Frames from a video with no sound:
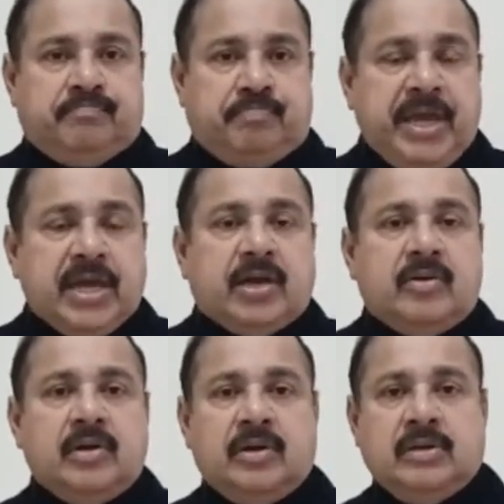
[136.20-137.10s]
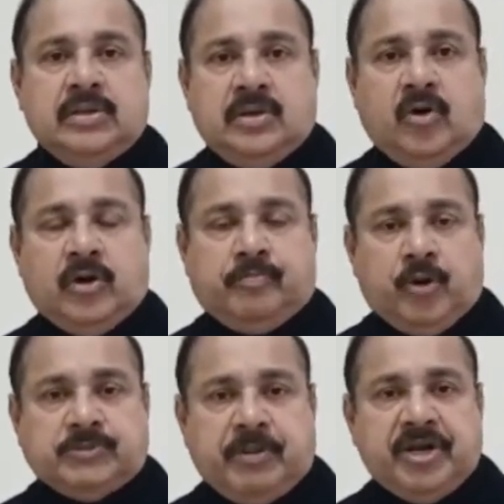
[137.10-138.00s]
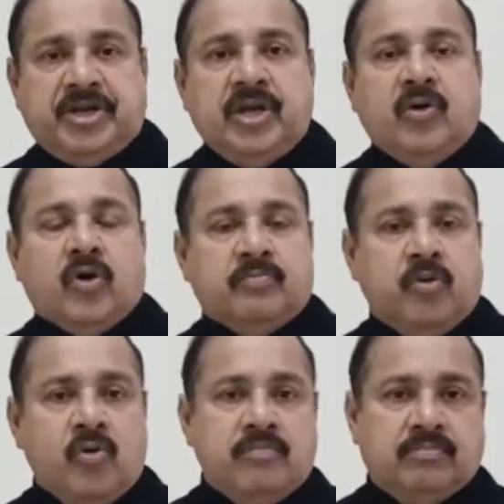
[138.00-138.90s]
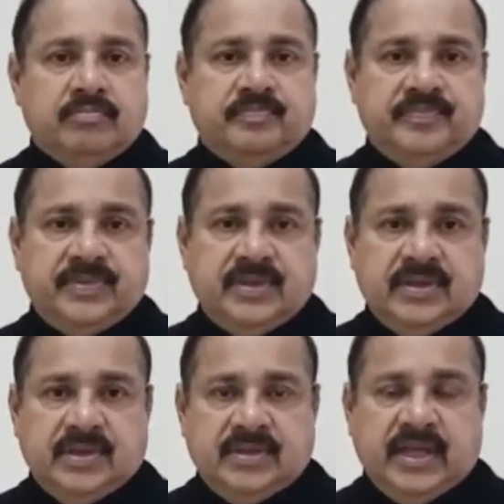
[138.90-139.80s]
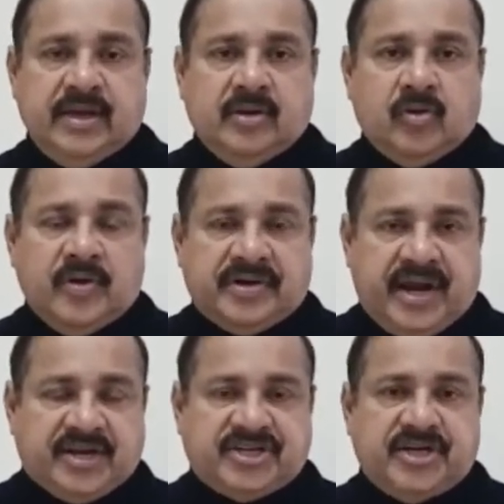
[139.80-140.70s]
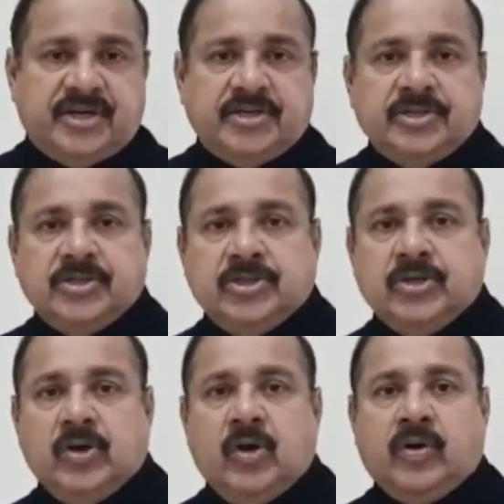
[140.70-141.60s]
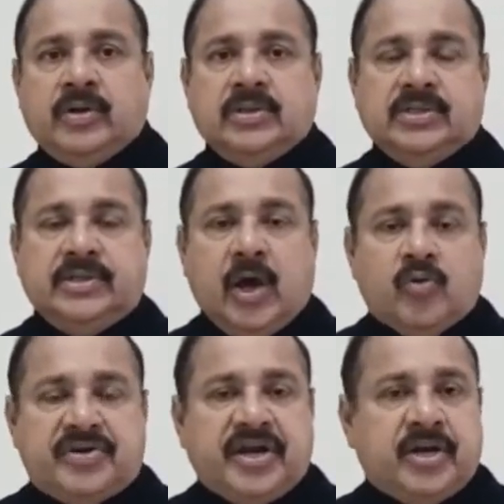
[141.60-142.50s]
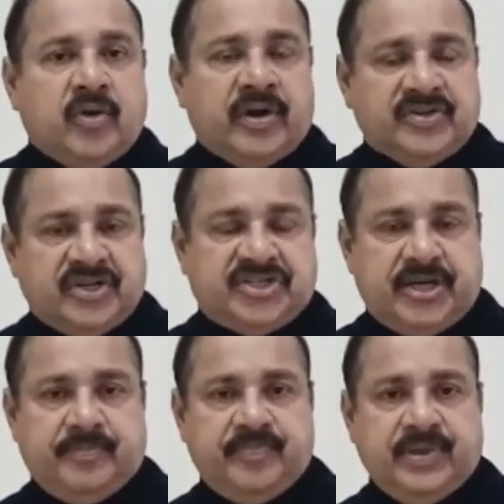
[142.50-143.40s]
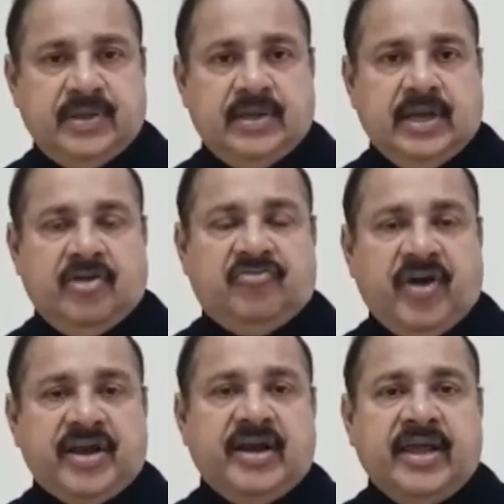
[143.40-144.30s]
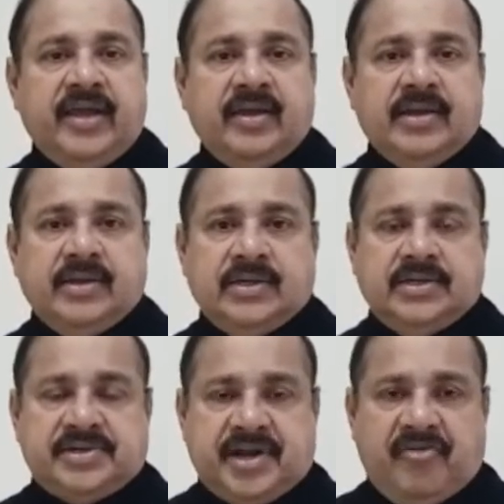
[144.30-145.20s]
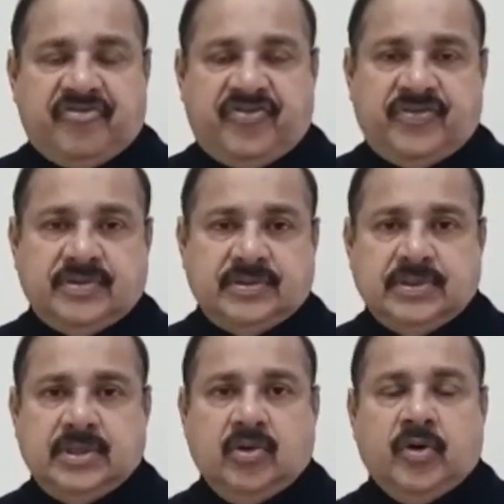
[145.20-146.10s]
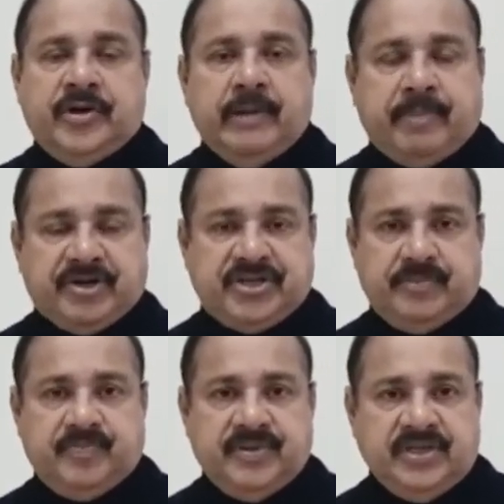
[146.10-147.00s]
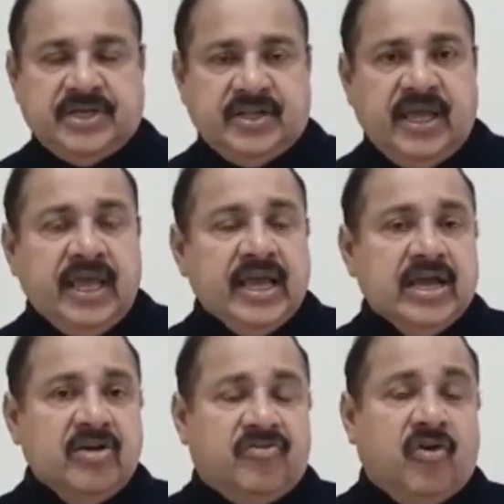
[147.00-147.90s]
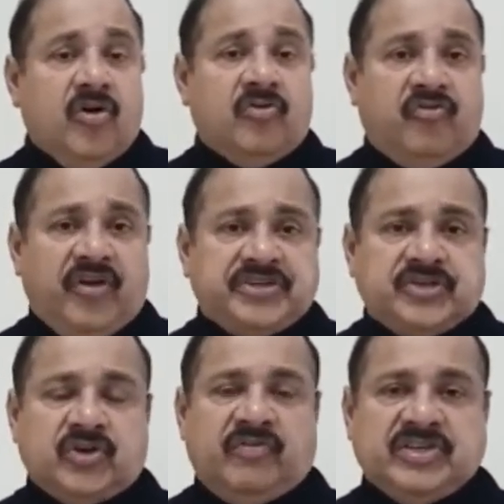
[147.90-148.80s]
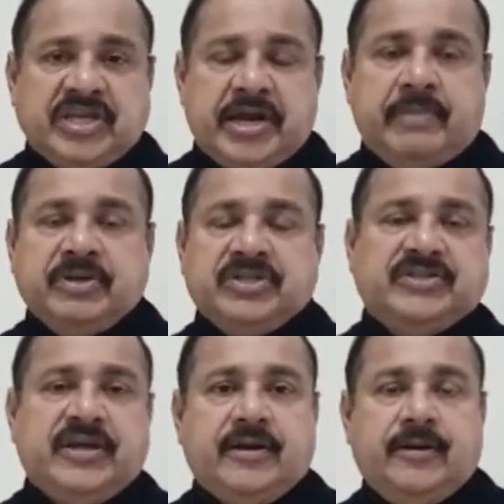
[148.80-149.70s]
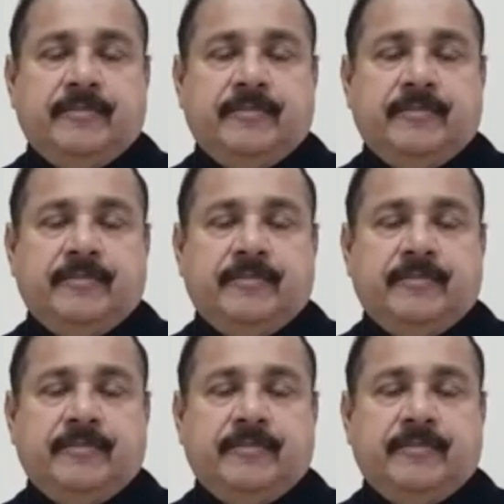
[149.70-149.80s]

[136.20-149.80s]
peak or prosperity or boom, then contraction or downturn or recession, and finally trough or depression. These are the four phases of a standard business cycle.